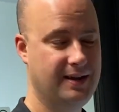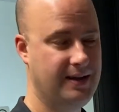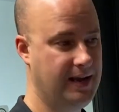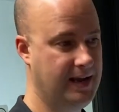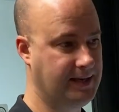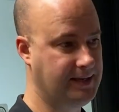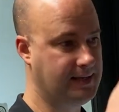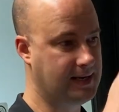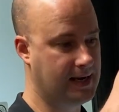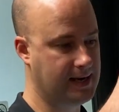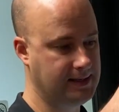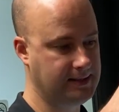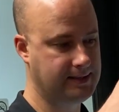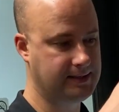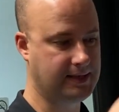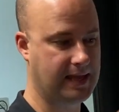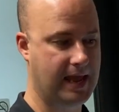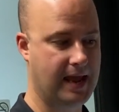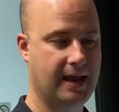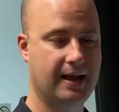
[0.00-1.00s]
it does
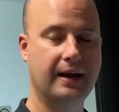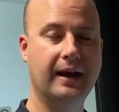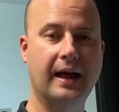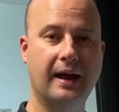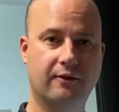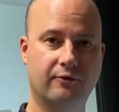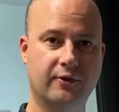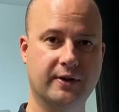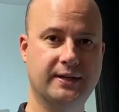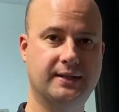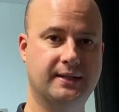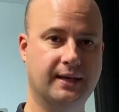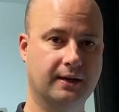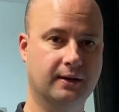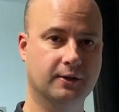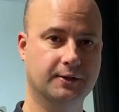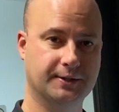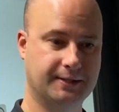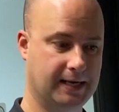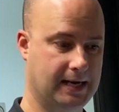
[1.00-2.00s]
scan every
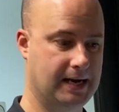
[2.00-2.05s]
single